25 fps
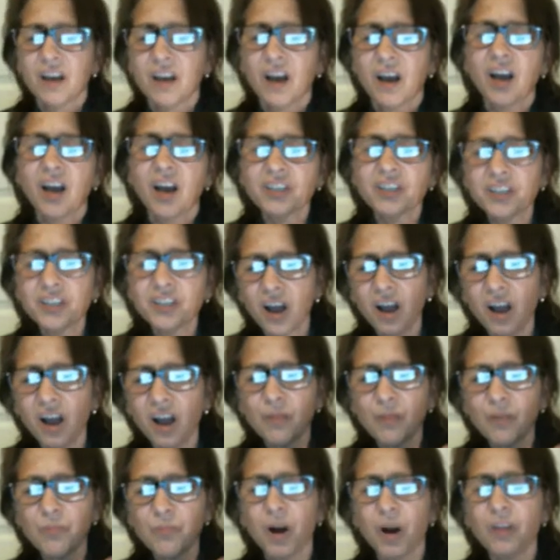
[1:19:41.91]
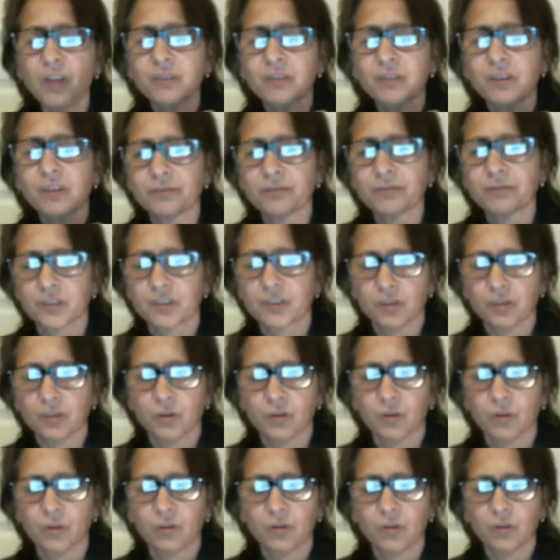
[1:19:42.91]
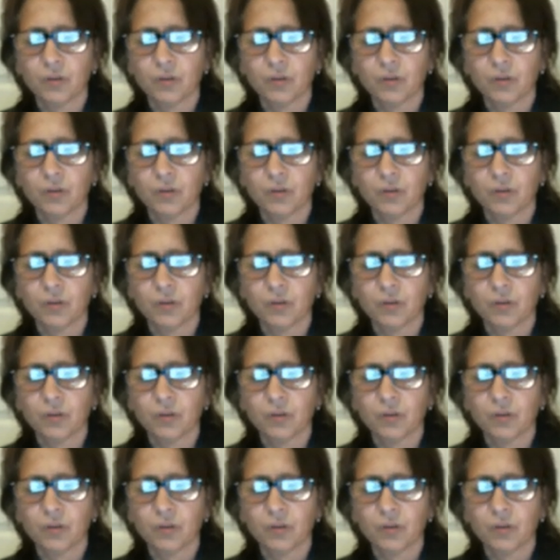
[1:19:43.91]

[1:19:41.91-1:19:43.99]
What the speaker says: a young mother of 2